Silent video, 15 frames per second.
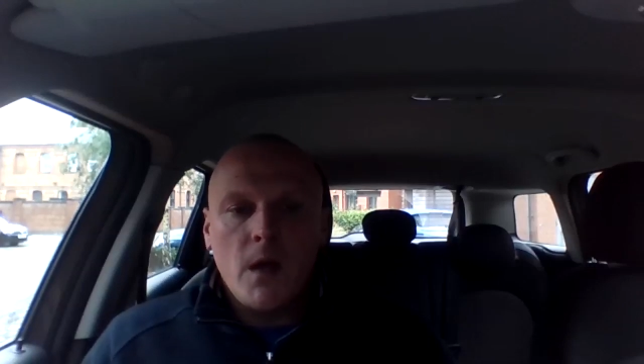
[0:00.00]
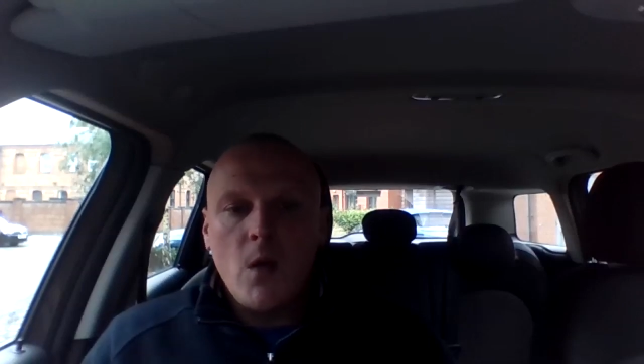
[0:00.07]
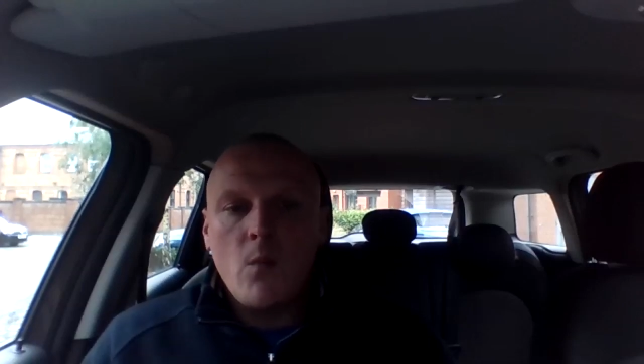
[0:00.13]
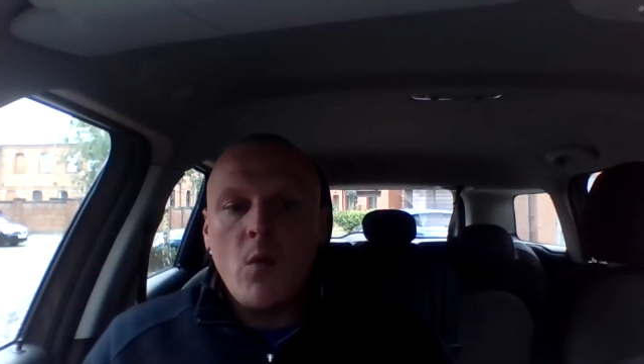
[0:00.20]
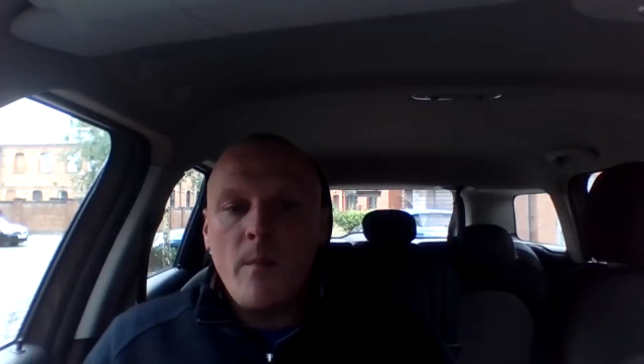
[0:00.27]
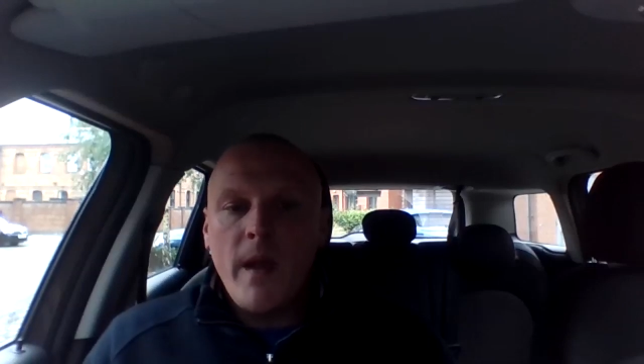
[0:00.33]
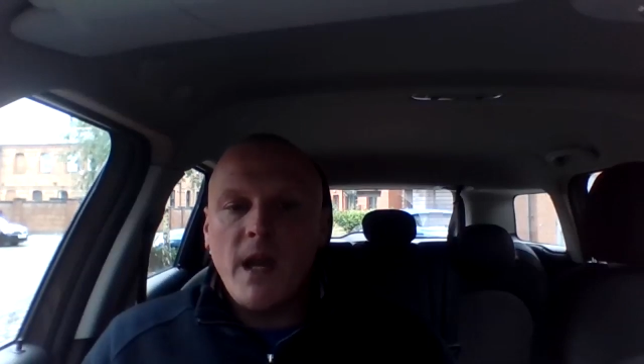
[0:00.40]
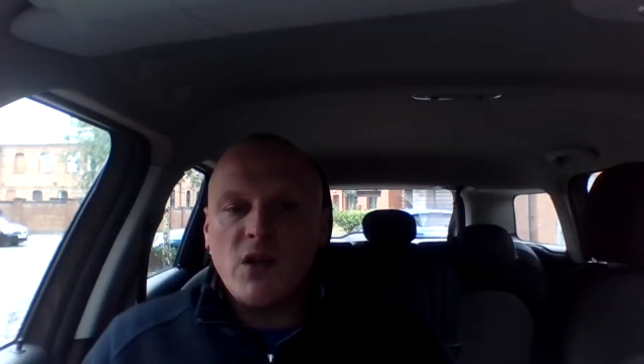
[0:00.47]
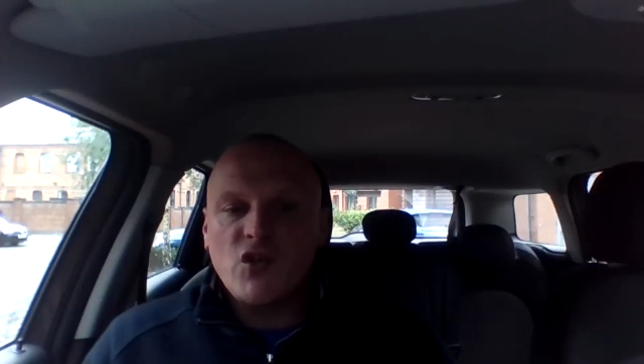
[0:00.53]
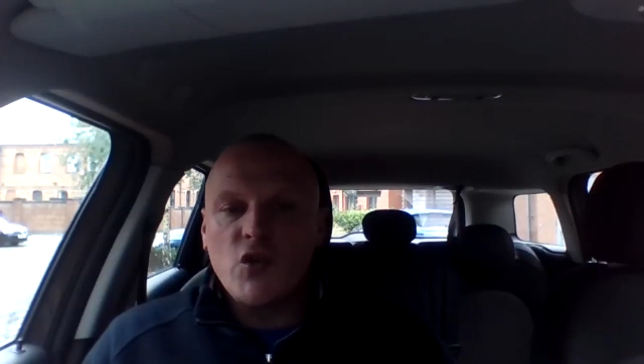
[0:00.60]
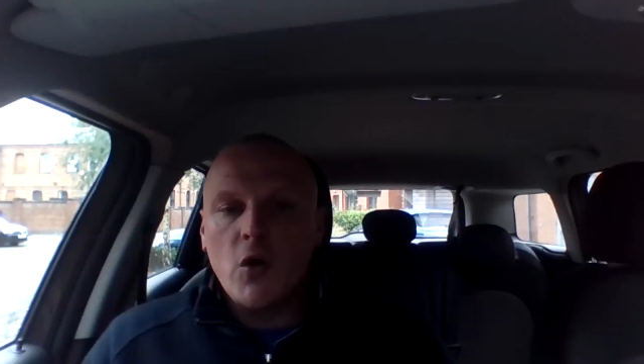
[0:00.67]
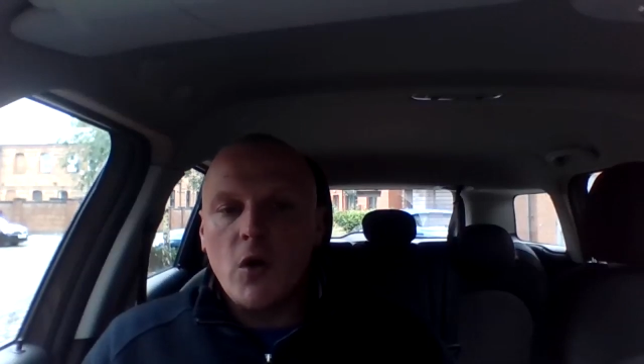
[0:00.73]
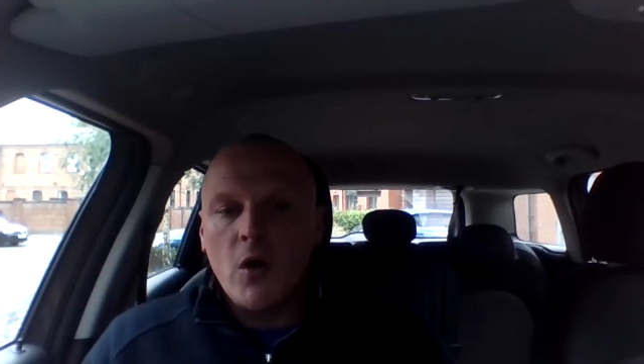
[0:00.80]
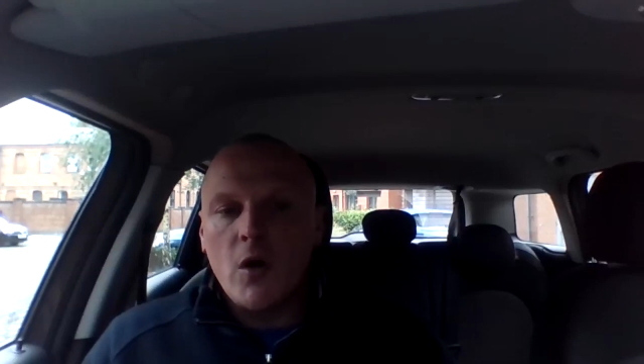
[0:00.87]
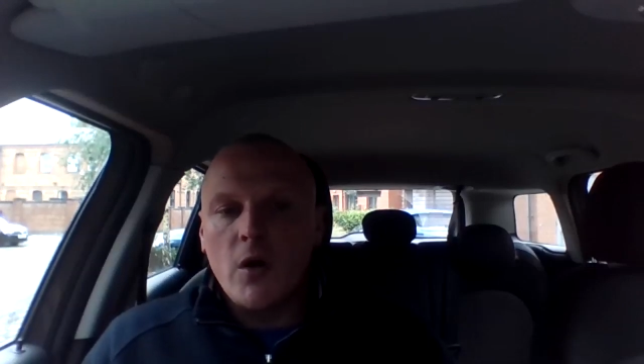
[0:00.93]
and we'll make
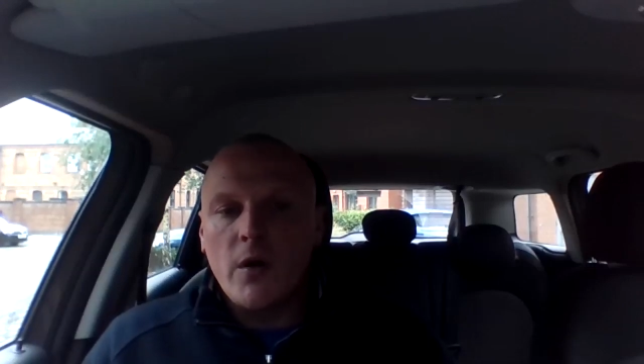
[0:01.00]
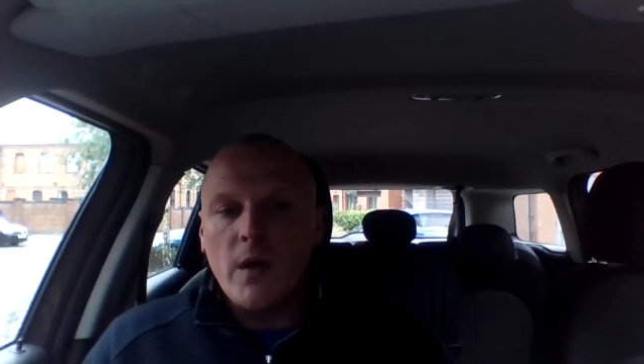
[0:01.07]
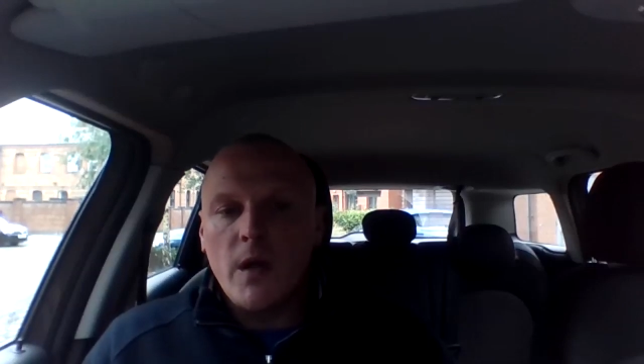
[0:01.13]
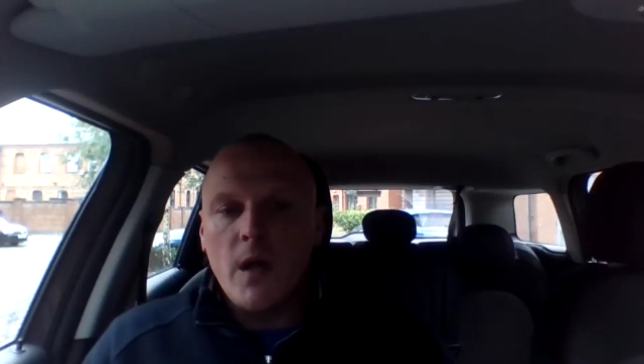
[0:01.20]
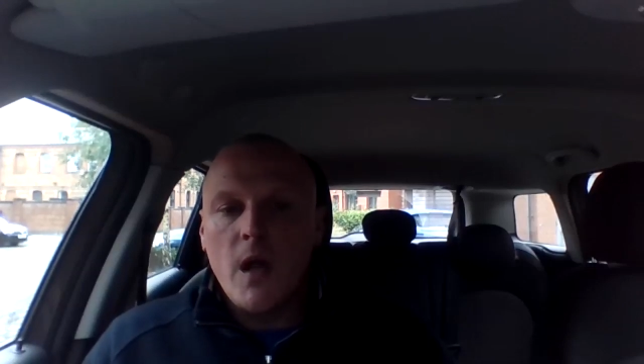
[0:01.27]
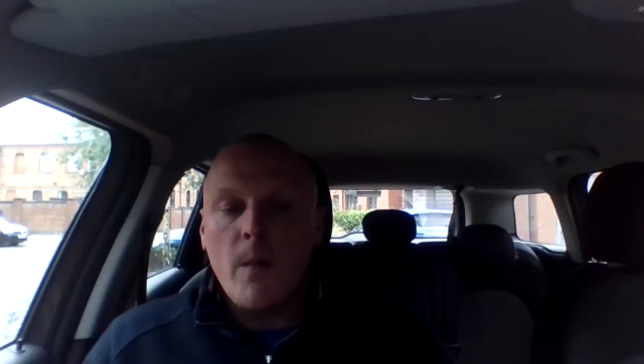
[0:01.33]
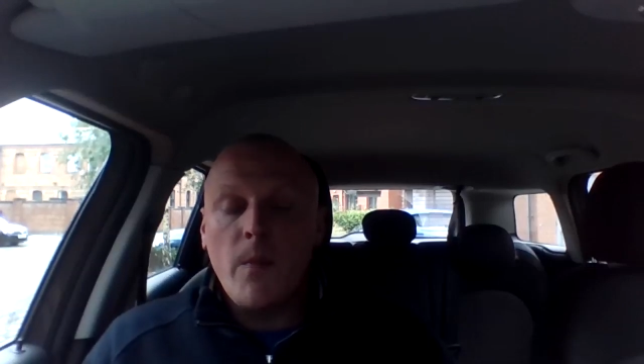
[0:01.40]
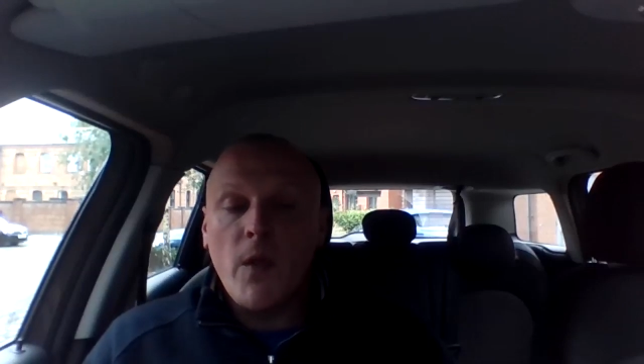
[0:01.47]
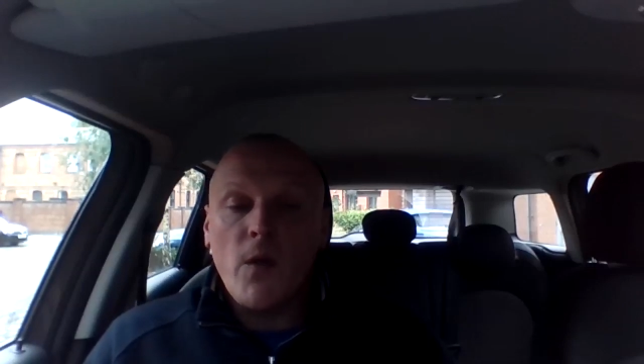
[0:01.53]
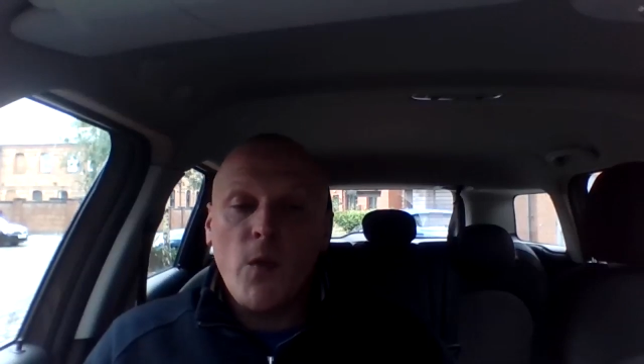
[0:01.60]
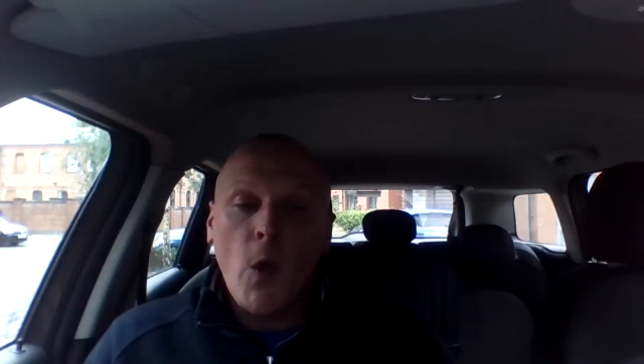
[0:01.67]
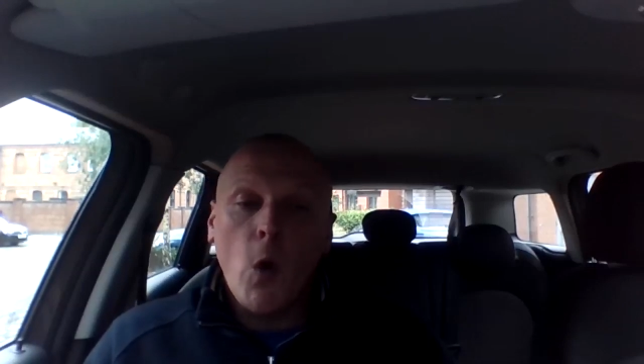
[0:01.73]
sure that